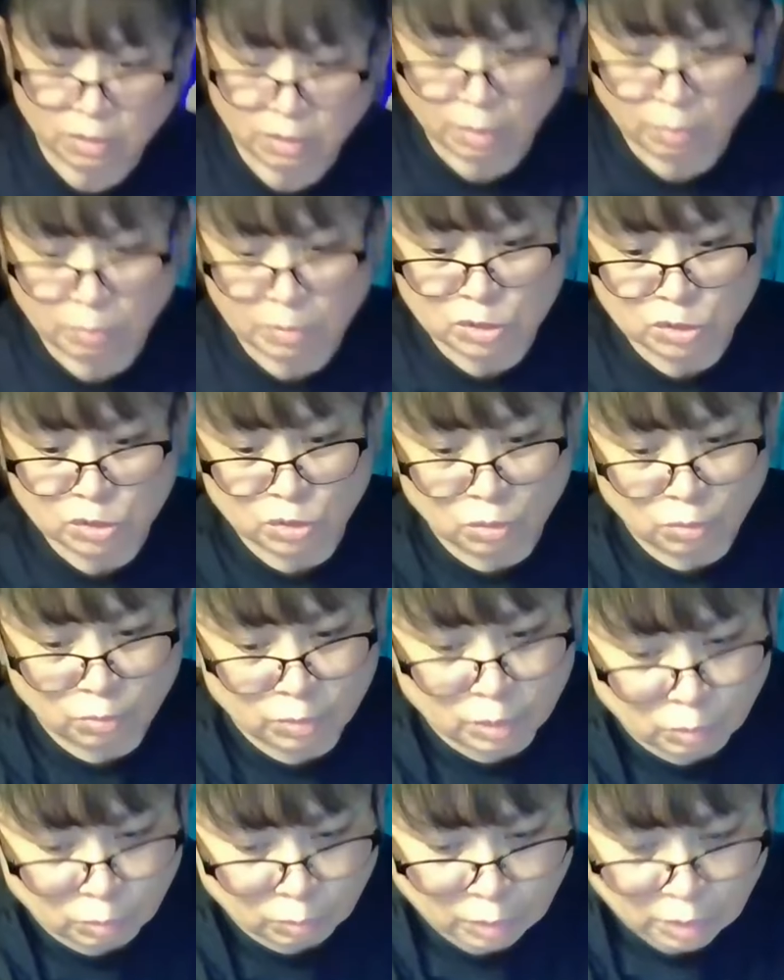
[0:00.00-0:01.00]
Let me show
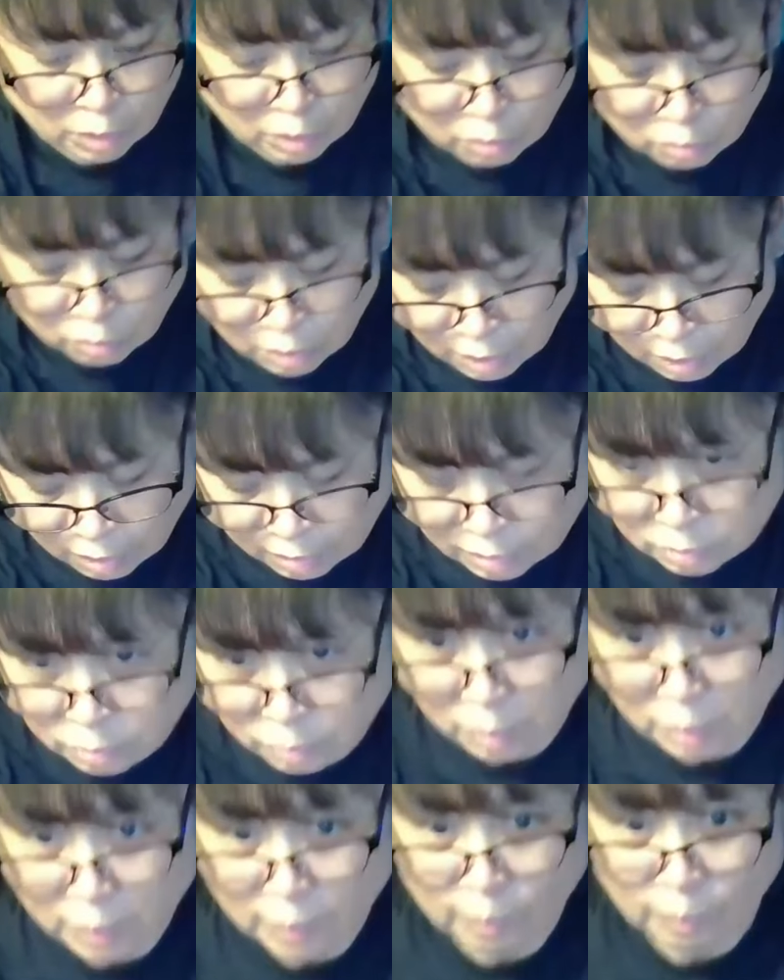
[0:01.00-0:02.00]
it with you guys.
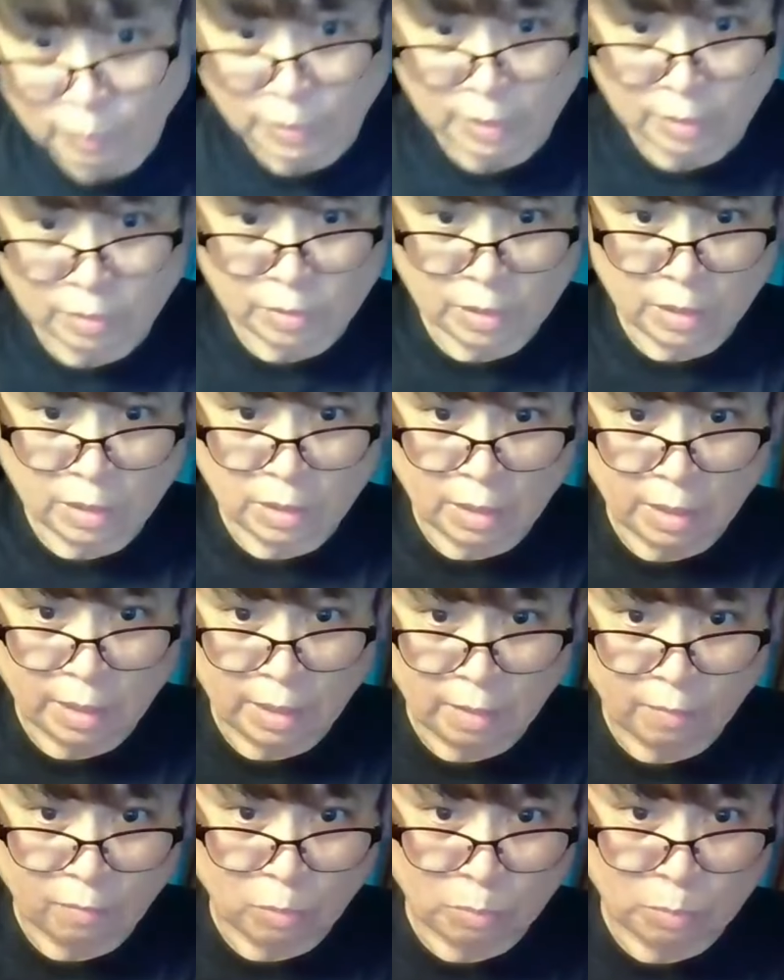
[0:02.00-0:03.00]
See, I
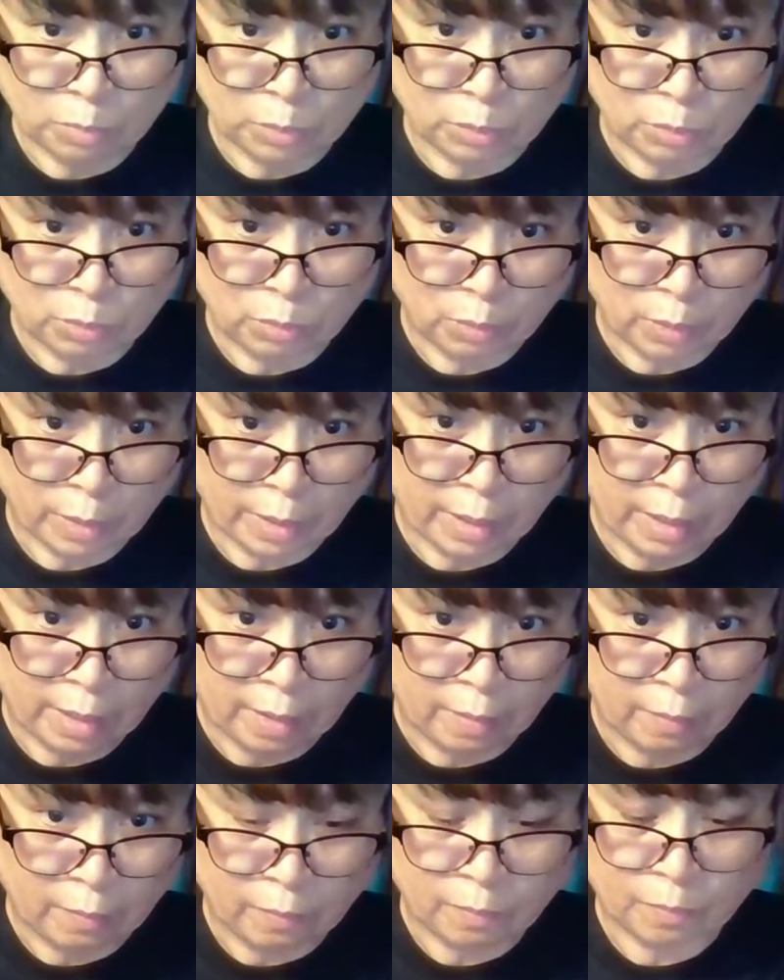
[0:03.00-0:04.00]
have a blue. I
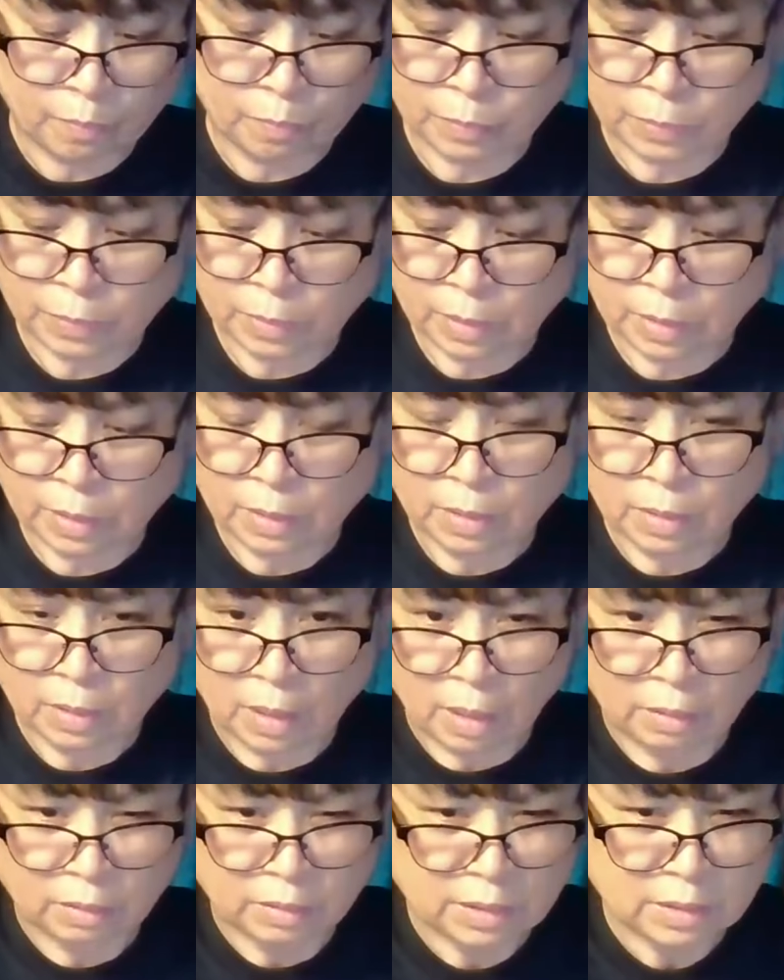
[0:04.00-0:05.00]
have,
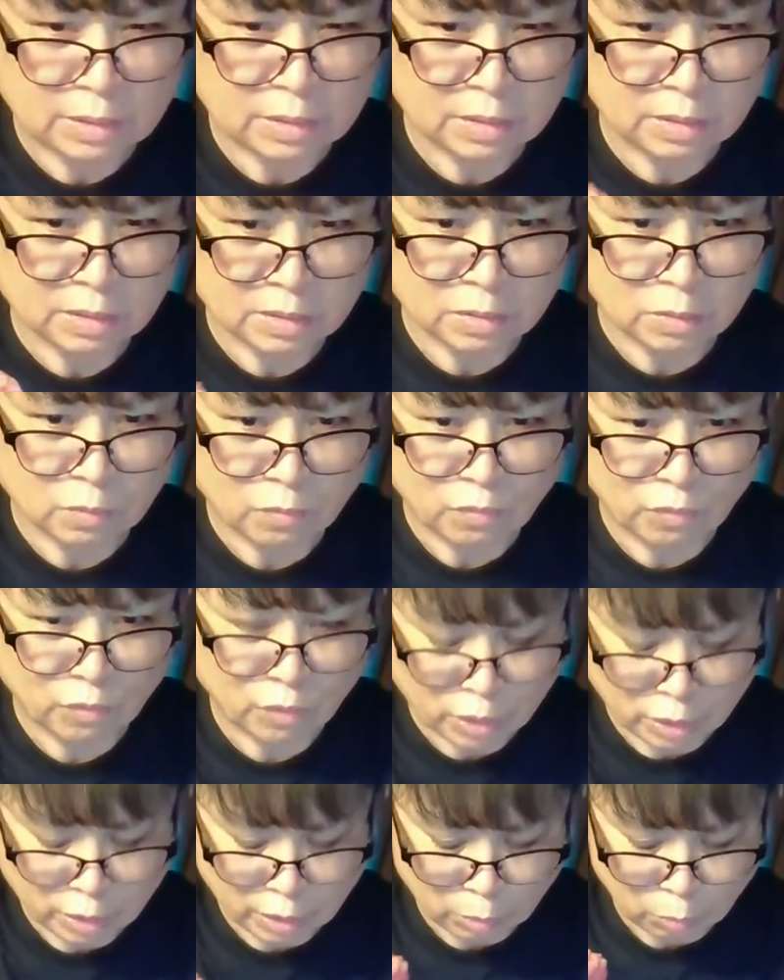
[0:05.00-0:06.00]
this is a
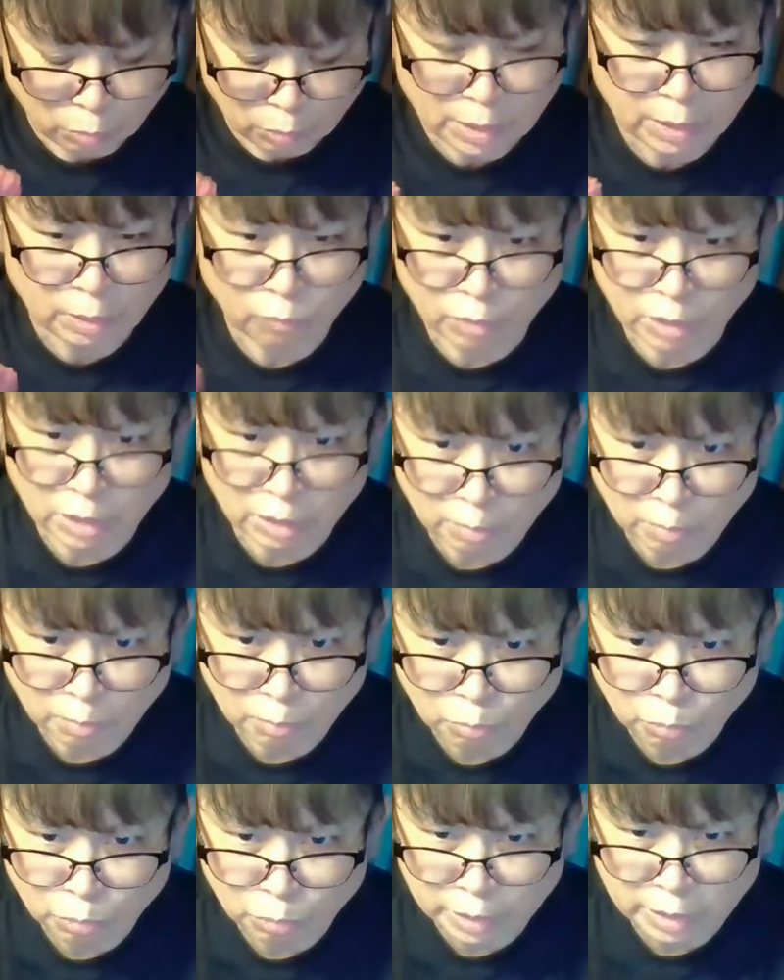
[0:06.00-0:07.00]
really, really
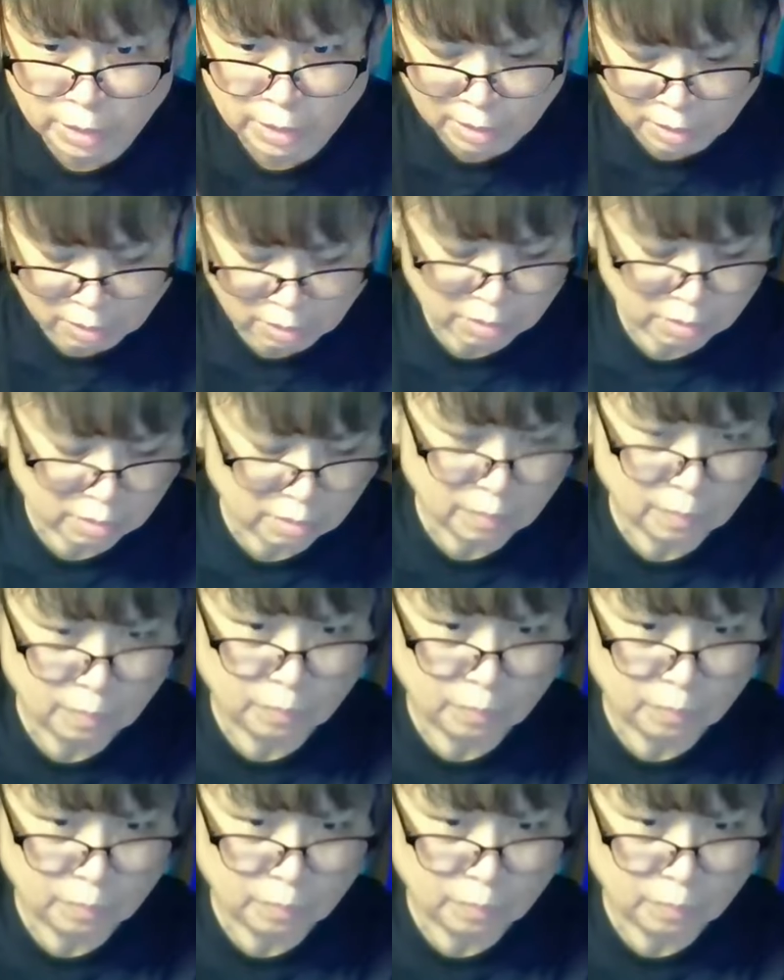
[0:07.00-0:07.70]
pretty color.